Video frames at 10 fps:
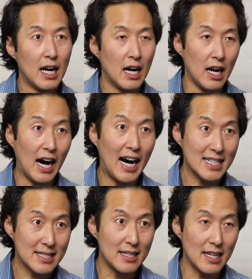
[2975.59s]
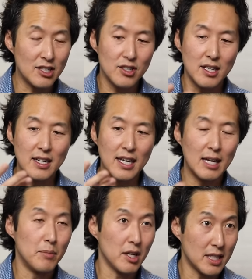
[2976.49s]
uh, oxidation,
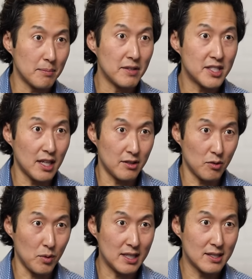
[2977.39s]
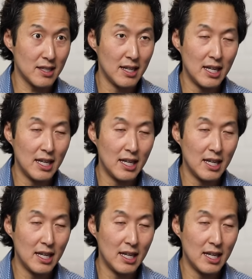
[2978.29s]
and buildup of cellular waste.